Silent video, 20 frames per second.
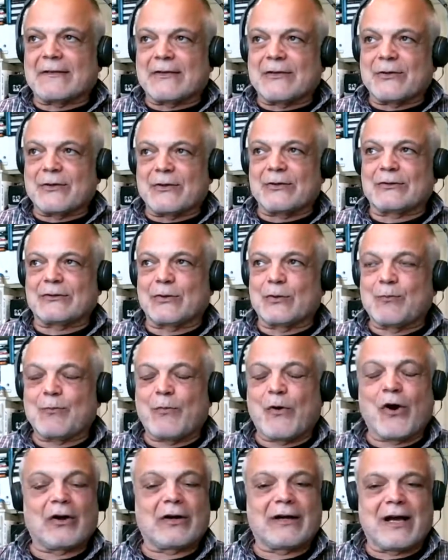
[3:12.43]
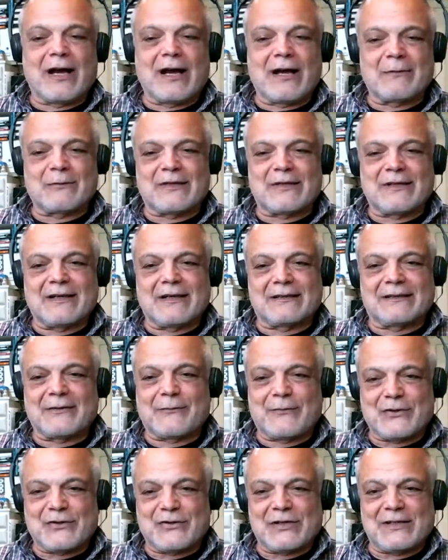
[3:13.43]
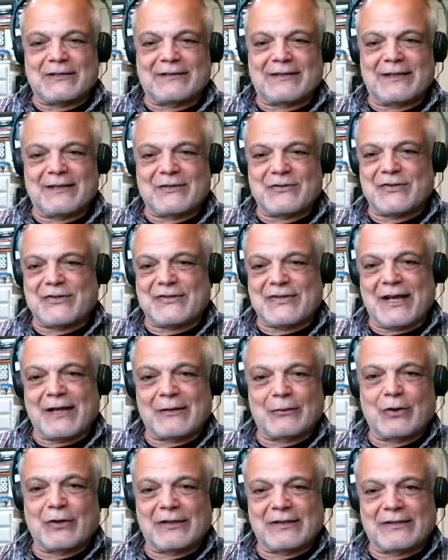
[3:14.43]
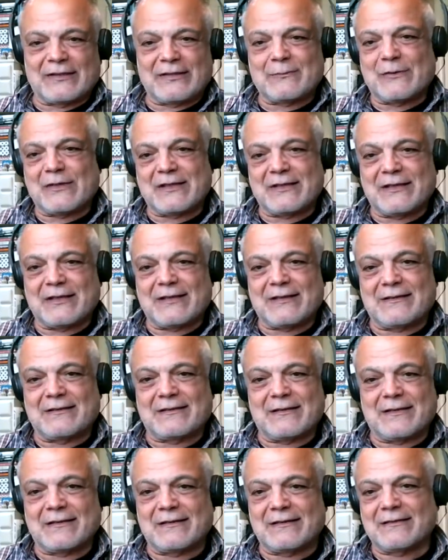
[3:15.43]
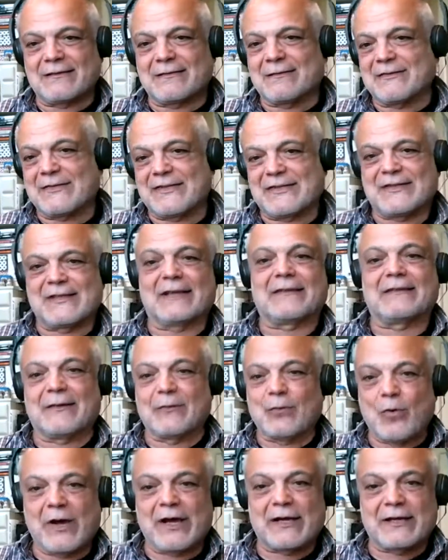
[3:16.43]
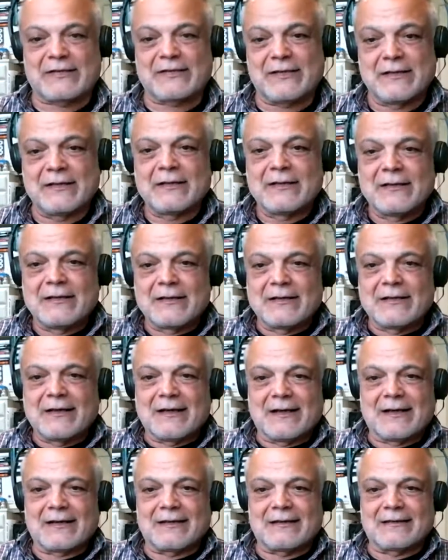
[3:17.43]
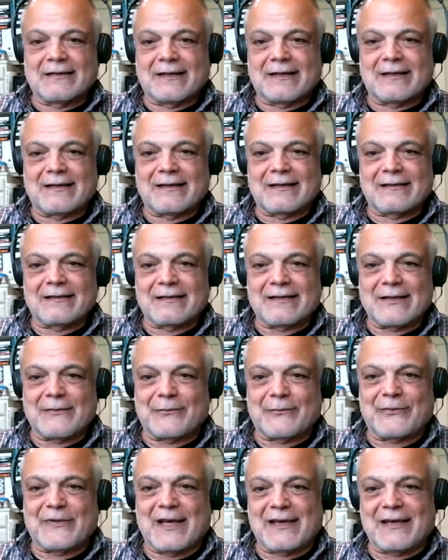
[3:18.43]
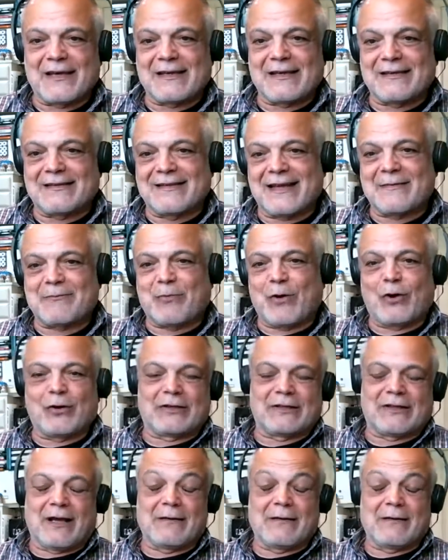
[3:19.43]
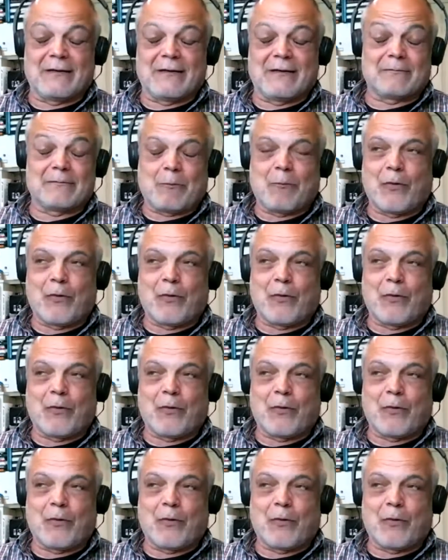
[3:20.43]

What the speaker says: you to program the artificial intelligence algorithm in certain ways. And if they program